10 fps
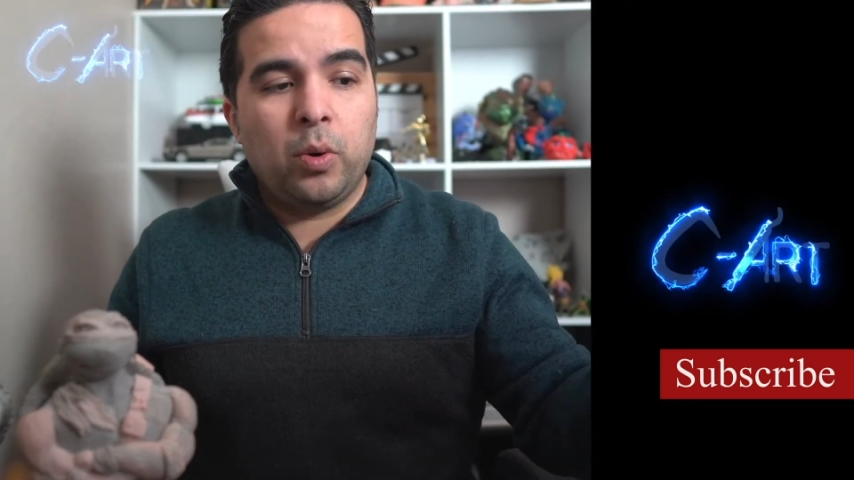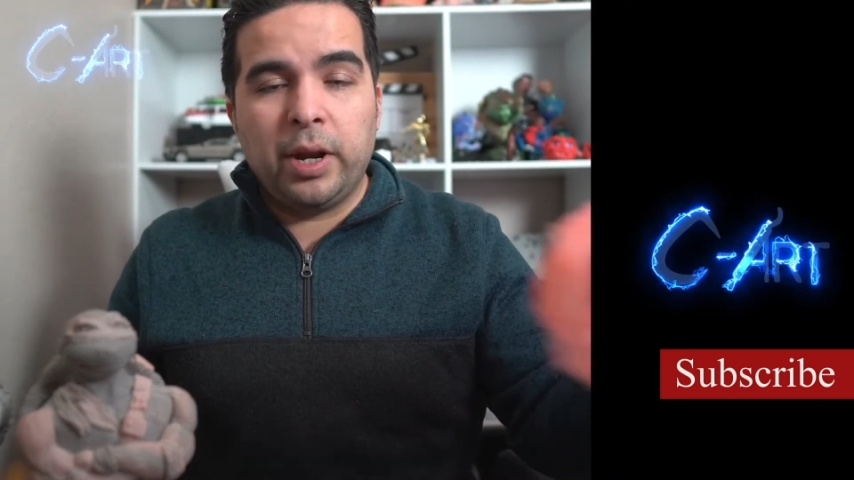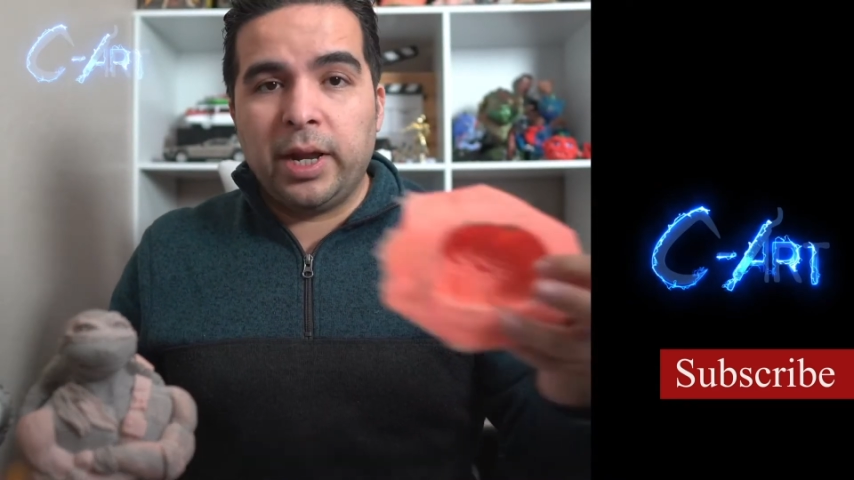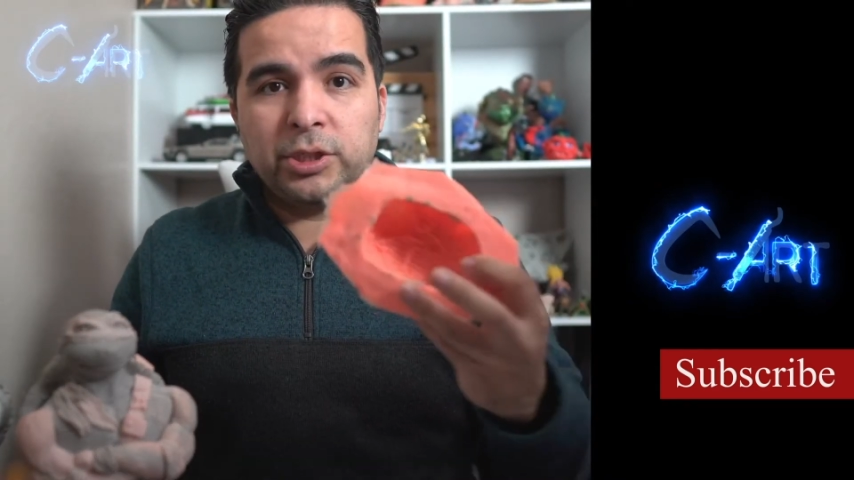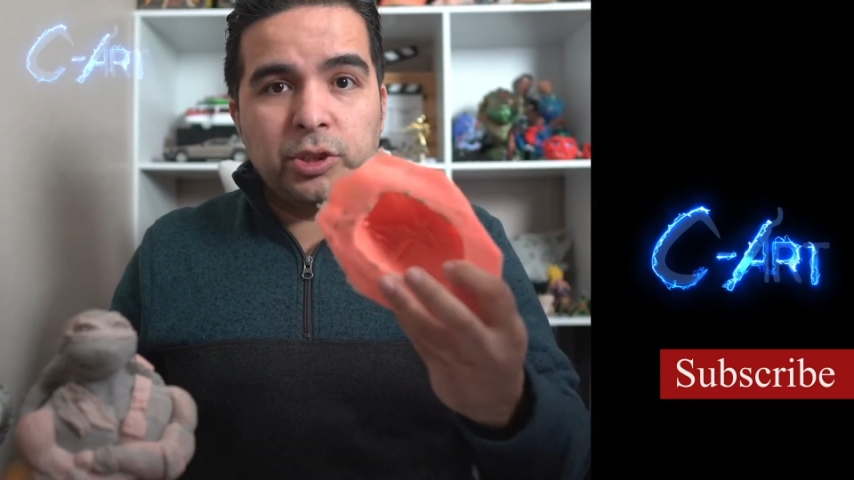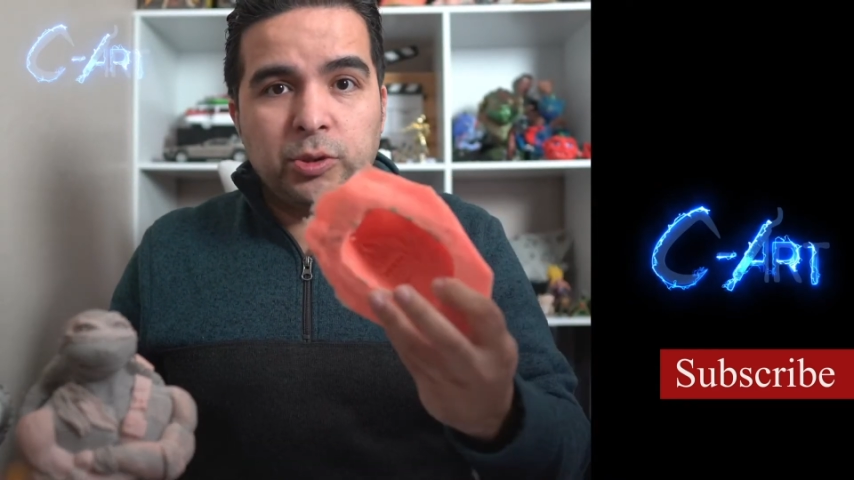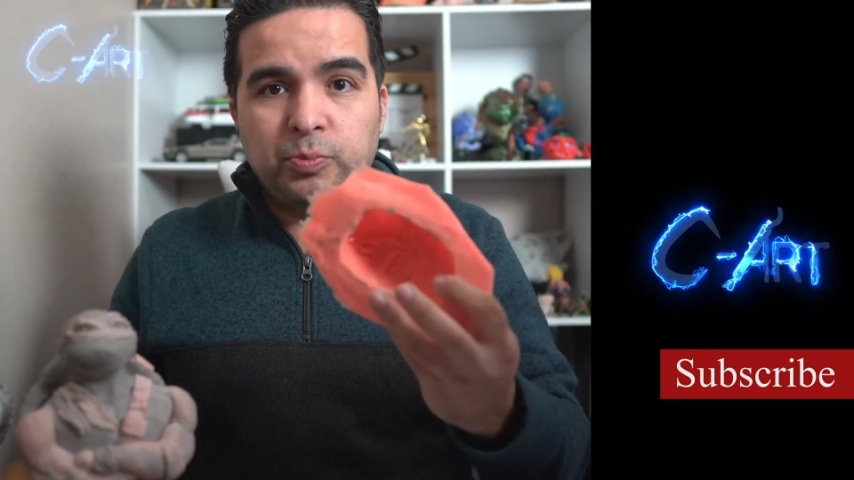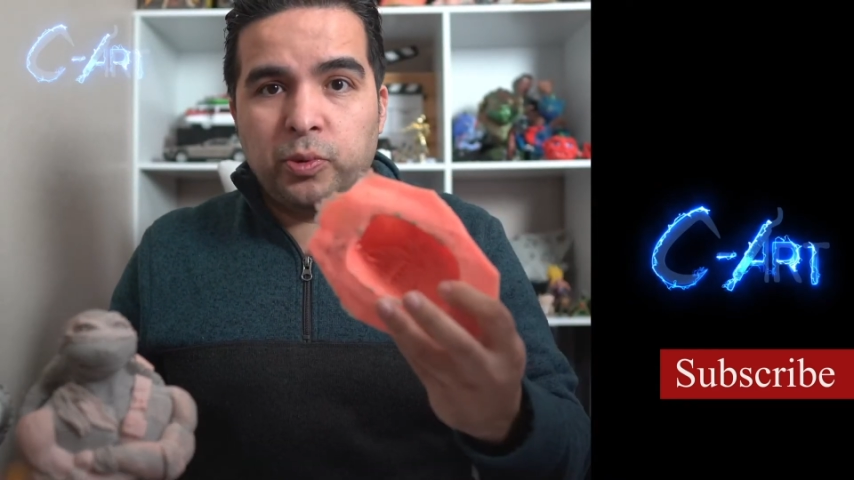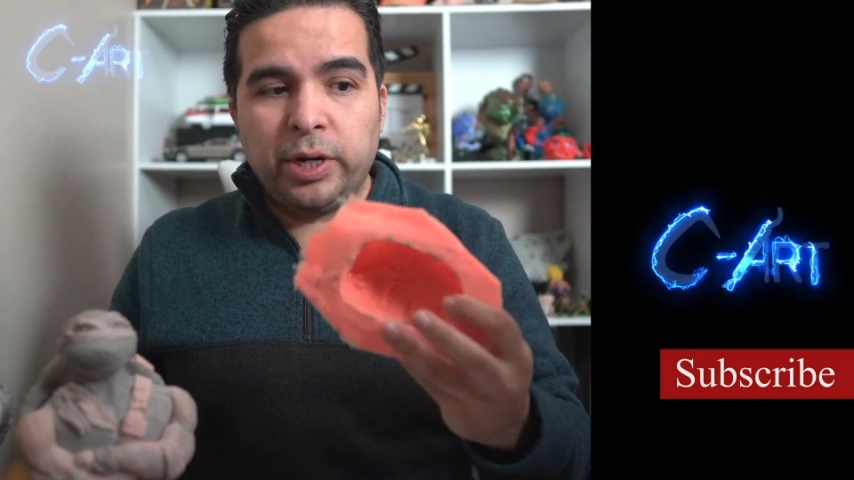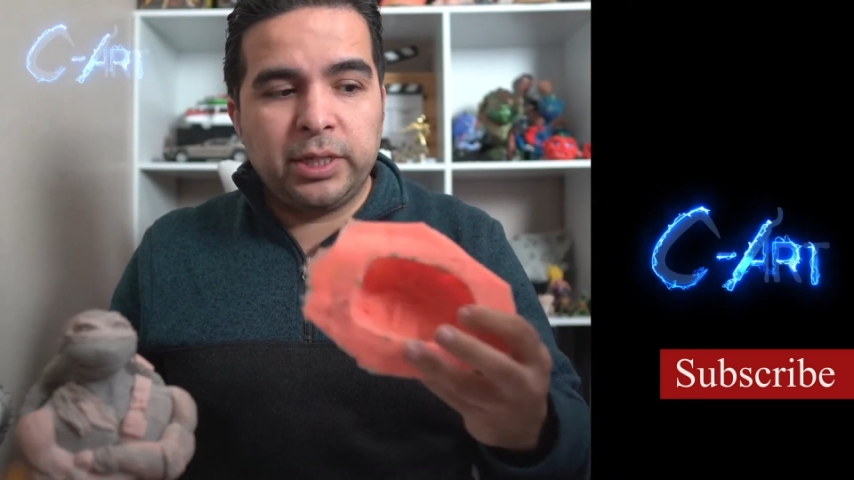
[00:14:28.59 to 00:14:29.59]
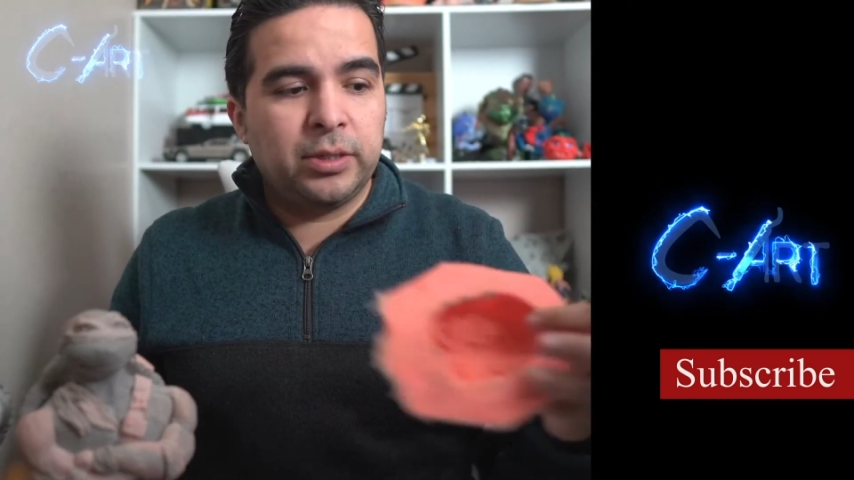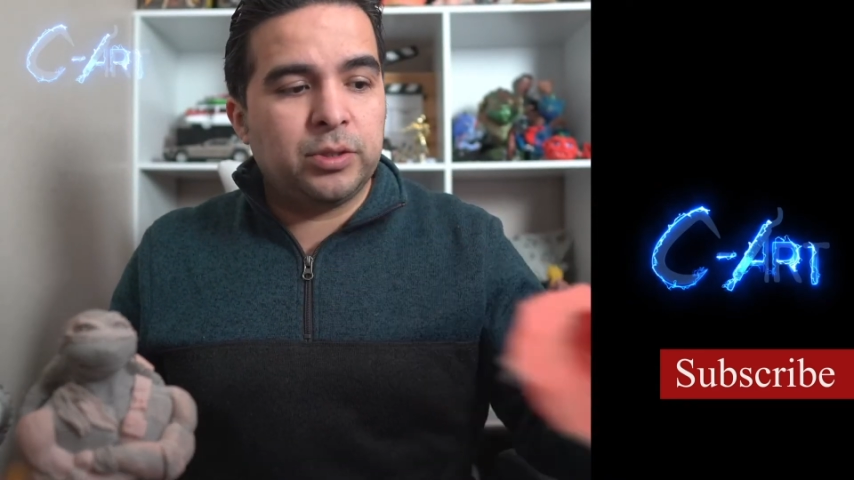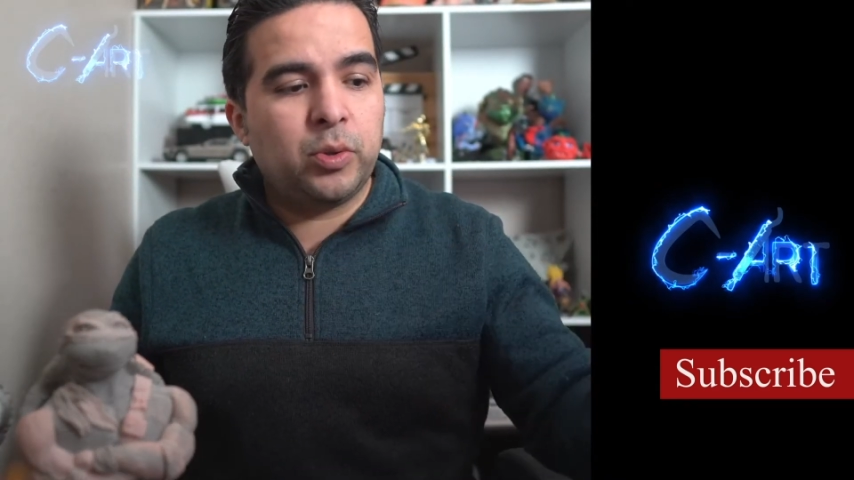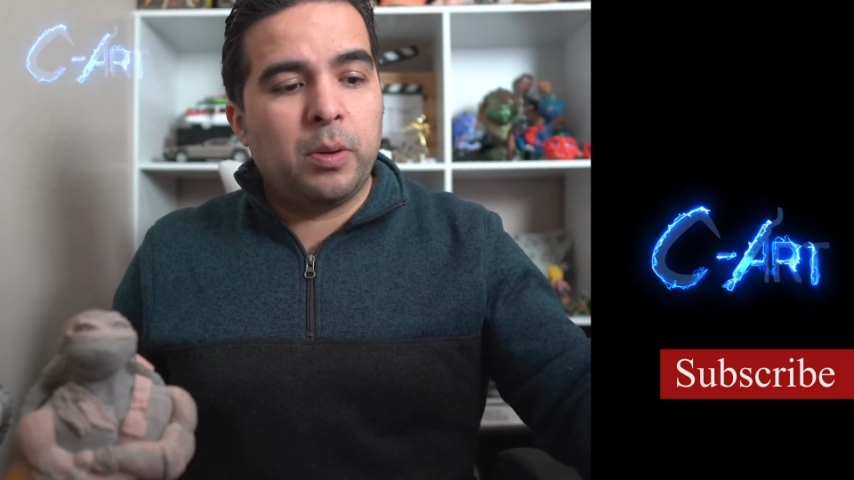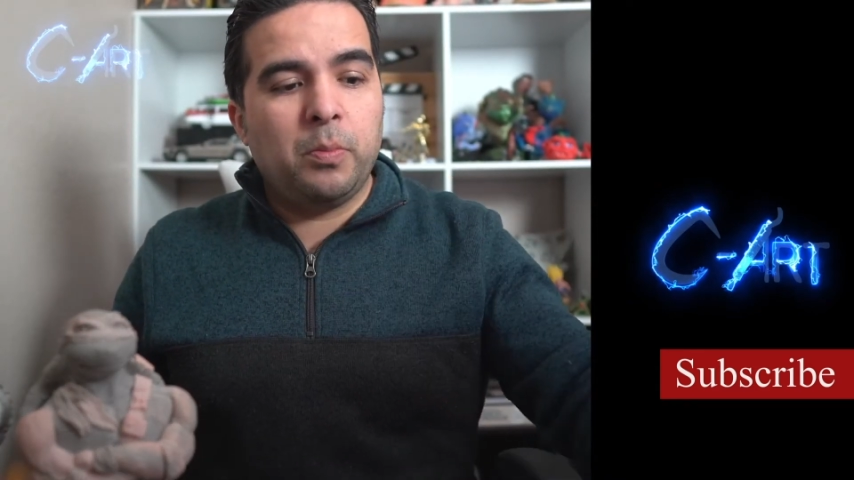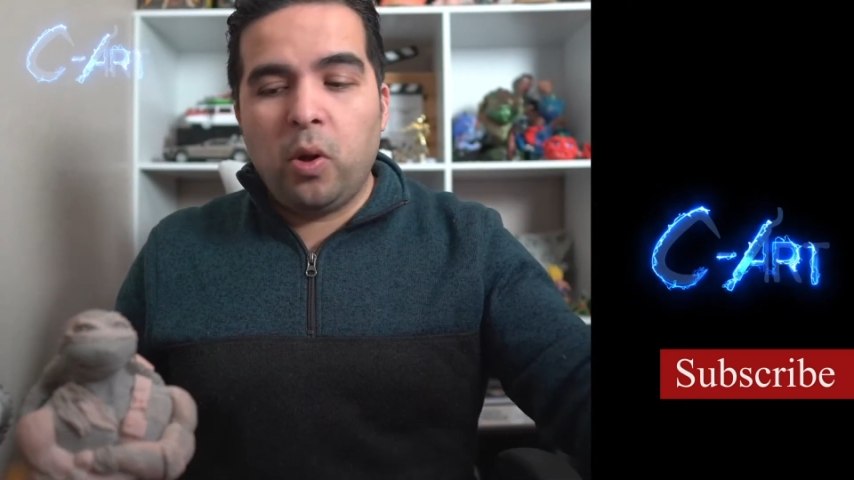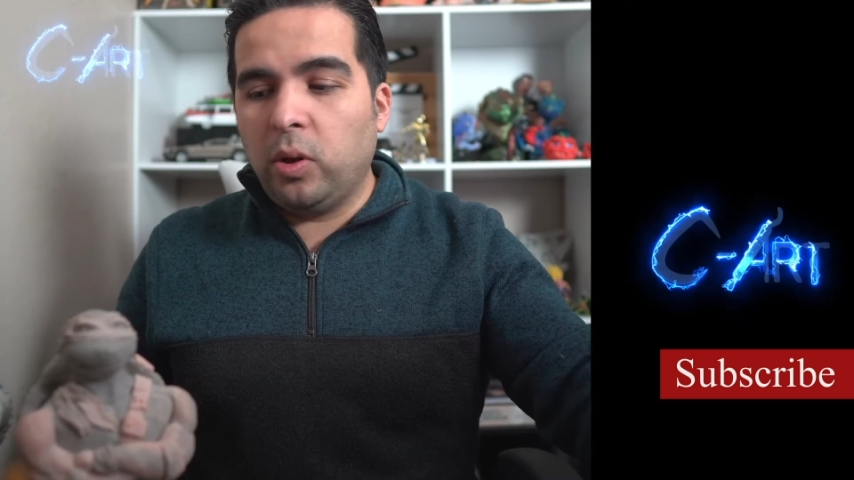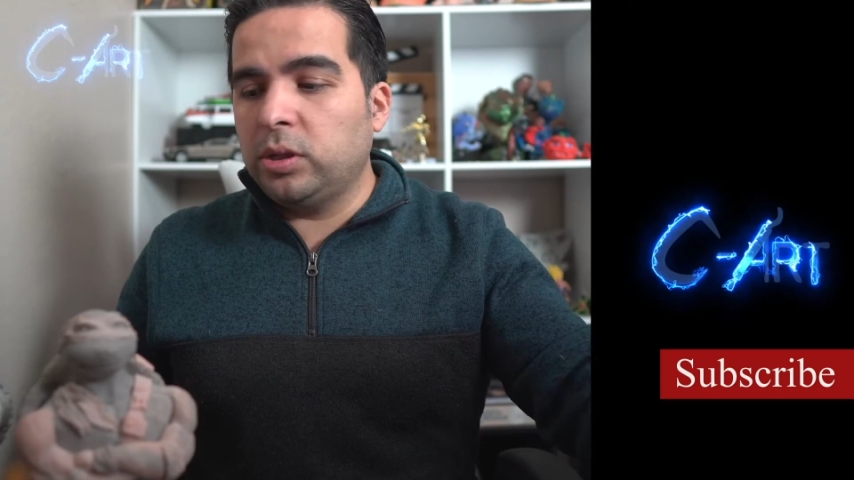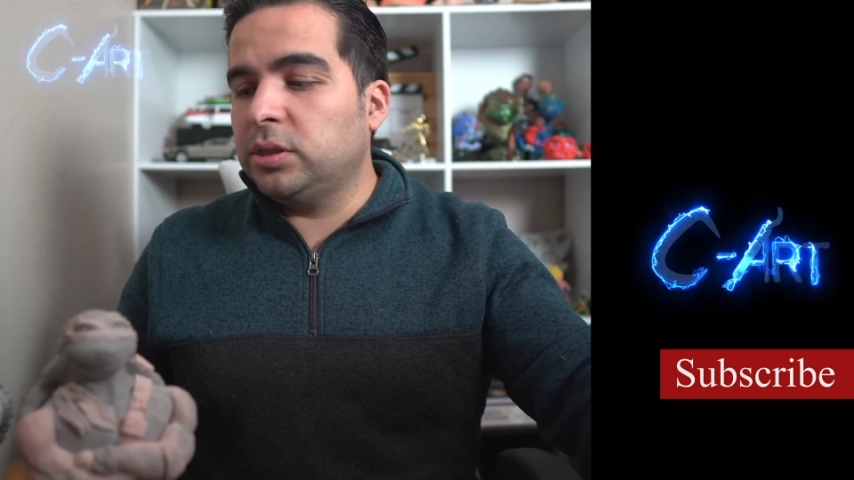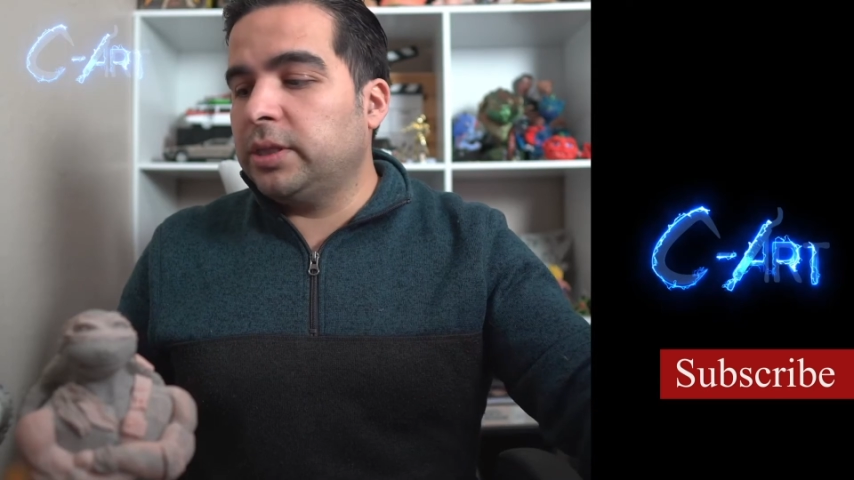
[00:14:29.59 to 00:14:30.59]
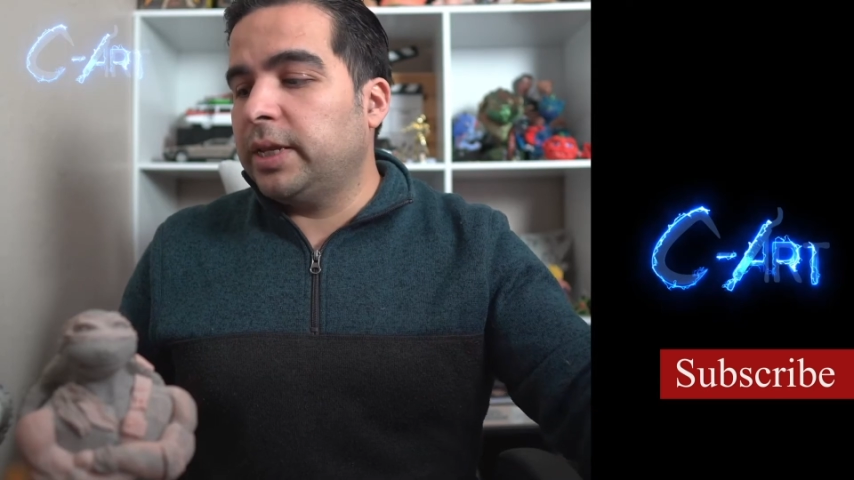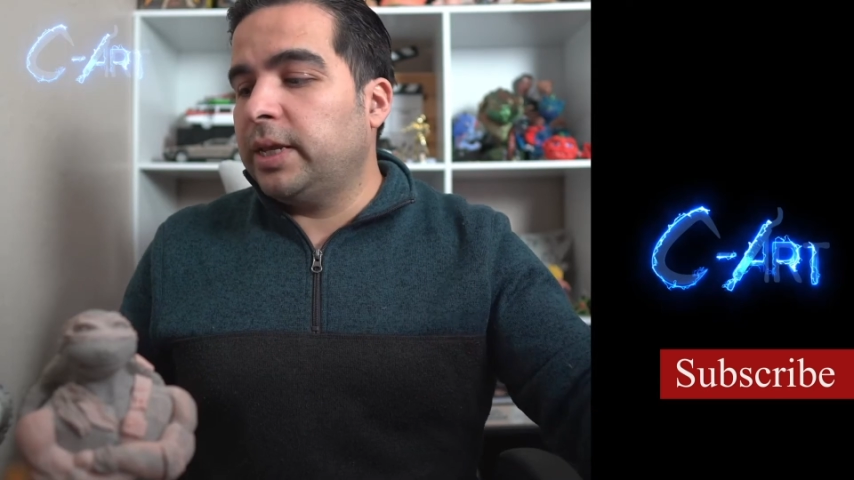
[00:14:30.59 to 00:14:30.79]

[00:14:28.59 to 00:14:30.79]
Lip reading: wanna just pour it into a mold.